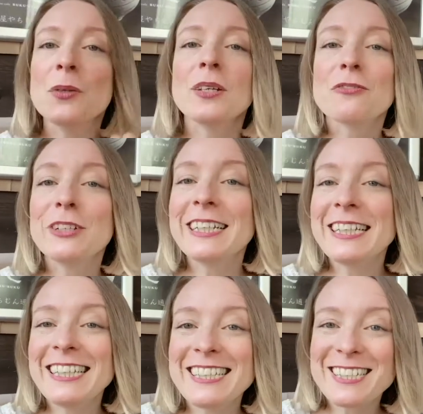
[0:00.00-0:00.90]
You can
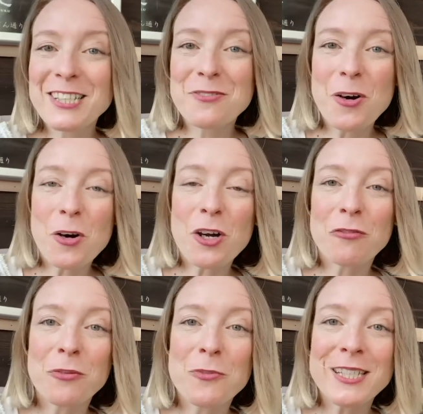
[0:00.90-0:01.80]
really easily walk
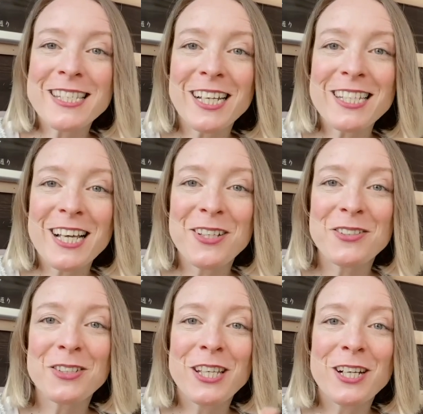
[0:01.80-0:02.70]
from one side of town
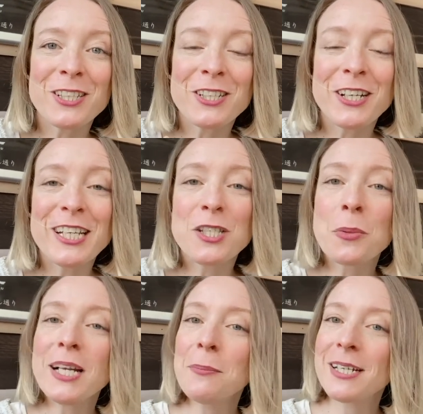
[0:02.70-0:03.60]
to the other in twenty